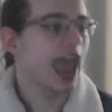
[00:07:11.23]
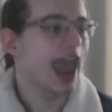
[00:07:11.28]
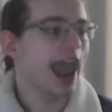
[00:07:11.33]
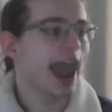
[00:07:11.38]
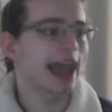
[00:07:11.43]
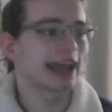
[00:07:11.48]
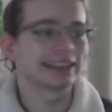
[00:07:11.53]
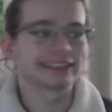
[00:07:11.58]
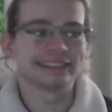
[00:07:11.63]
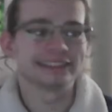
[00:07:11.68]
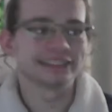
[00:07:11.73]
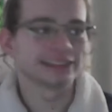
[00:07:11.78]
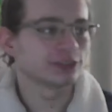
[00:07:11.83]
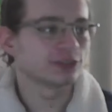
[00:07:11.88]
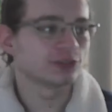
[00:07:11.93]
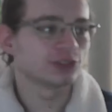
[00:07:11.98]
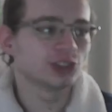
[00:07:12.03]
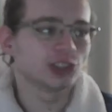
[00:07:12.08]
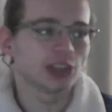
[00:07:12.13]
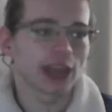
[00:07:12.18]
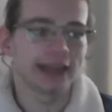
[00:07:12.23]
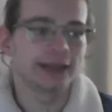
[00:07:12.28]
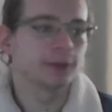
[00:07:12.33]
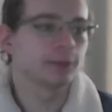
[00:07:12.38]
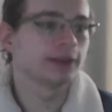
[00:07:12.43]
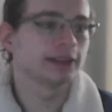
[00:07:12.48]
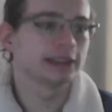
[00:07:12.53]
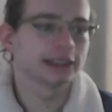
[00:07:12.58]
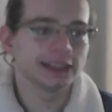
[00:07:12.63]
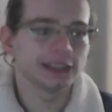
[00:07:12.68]
and
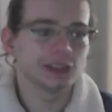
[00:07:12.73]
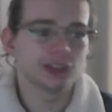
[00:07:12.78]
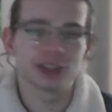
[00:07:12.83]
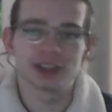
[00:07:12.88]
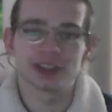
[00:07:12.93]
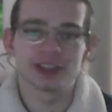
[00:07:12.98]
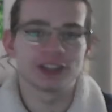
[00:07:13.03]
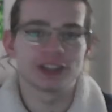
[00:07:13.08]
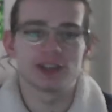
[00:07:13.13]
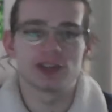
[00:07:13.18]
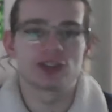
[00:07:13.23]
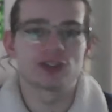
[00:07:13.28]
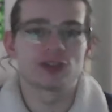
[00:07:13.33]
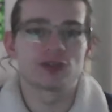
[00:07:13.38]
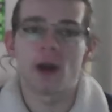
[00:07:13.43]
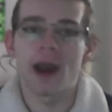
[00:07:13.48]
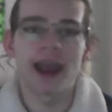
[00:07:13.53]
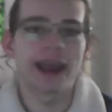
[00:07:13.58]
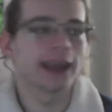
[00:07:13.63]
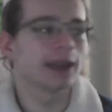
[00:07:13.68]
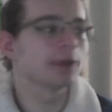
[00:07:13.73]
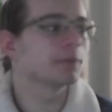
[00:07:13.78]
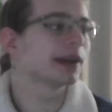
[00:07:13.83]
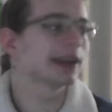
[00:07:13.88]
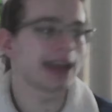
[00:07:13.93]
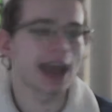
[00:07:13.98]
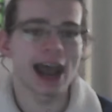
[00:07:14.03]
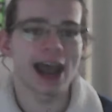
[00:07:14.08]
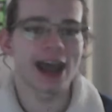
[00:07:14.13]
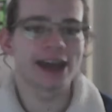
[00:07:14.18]
genuinely just trying my
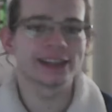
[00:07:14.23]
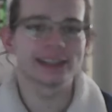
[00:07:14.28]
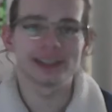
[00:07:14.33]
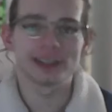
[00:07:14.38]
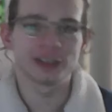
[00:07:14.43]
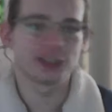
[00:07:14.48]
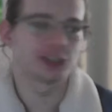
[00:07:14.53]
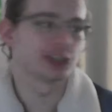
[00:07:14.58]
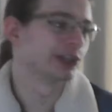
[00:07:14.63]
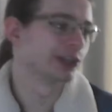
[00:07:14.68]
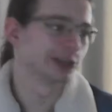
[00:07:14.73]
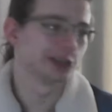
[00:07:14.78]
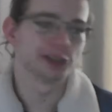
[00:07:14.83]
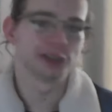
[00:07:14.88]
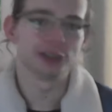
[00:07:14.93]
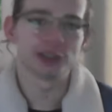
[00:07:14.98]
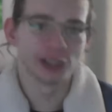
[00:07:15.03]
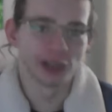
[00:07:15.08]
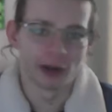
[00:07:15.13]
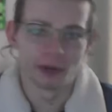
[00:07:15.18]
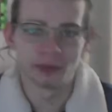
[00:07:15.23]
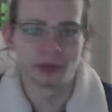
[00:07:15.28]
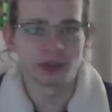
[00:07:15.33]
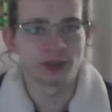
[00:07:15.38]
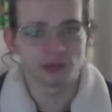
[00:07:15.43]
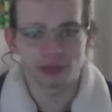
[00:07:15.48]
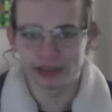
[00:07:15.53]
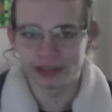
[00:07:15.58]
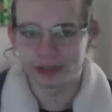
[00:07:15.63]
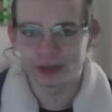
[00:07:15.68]
hardest to learn
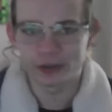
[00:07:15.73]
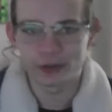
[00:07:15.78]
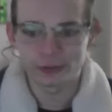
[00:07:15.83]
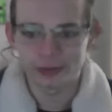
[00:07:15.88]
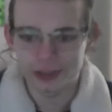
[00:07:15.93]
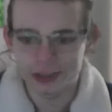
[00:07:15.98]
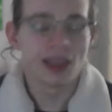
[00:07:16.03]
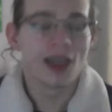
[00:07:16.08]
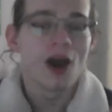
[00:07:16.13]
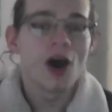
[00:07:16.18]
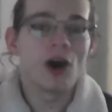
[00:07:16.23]
geometry nodes.